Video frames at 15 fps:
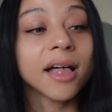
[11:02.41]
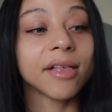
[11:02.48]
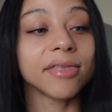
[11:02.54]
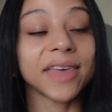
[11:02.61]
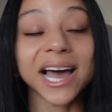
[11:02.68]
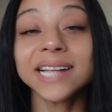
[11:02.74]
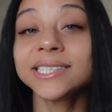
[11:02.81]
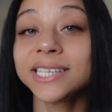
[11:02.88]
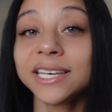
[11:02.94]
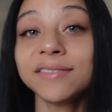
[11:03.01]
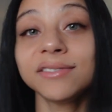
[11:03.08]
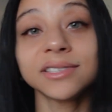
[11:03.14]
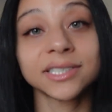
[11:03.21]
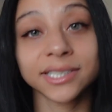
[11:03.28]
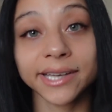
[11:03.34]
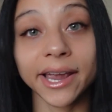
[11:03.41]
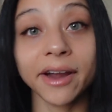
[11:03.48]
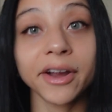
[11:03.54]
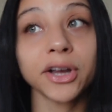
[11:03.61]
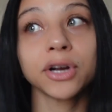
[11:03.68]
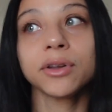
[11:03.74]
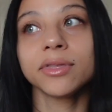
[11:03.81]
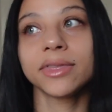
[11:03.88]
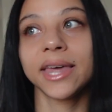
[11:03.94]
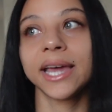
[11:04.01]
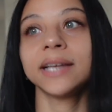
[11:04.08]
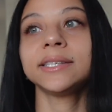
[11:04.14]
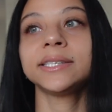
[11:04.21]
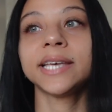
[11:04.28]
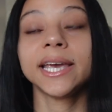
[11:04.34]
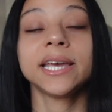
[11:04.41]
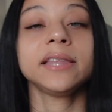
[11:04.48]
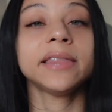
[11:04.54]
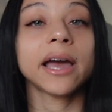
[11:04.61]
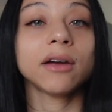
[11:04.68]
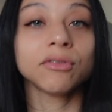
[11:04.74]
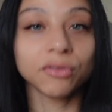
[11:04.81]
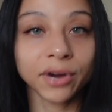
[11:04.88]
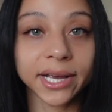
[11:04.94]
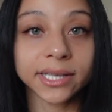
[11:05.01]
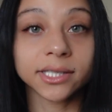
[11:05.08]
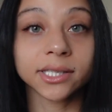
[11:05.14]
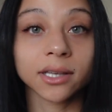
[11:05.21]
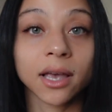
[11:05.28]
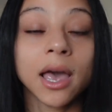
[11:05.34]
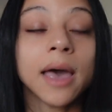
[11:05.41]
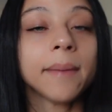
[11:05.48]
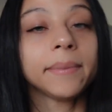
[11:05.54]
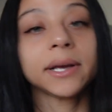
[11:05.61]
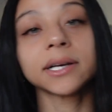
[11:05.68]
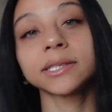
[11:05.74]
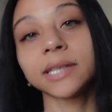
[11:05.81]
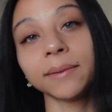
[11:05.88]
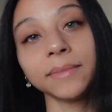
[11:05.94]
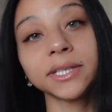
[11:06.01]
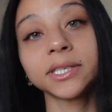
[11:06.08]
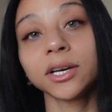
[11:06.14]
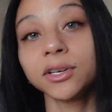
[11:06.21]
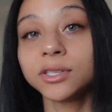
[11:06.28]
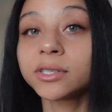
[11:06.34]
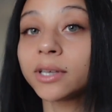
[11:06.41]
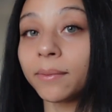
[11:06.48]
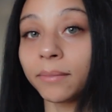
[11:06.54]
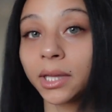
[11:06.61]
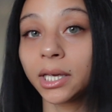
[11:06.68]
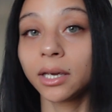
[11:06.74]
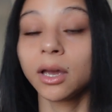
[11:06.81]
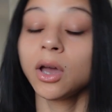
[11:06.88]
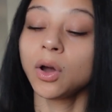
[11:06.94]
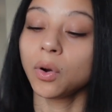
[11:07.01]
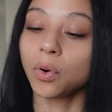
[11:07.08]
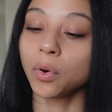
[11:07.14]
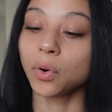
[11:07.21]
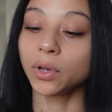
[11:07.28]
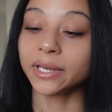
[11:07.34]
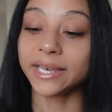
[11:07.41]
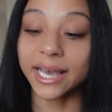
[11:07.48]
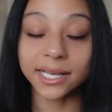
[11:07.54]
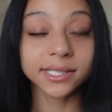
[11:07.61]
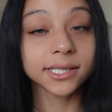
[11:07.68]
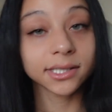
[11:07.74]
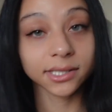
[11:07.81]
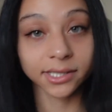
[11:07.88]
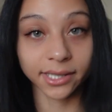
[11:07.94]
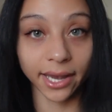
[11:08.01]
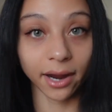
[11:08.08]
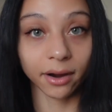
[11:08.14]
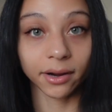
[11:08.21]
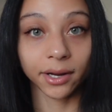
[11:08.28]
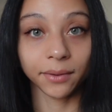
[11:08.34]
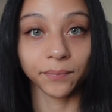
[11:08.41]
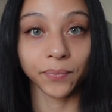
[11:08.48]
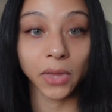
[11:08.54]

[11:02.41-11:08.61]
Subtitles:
That's even scarier than taking that risk. Because let me tell you something. Yes, it's scary.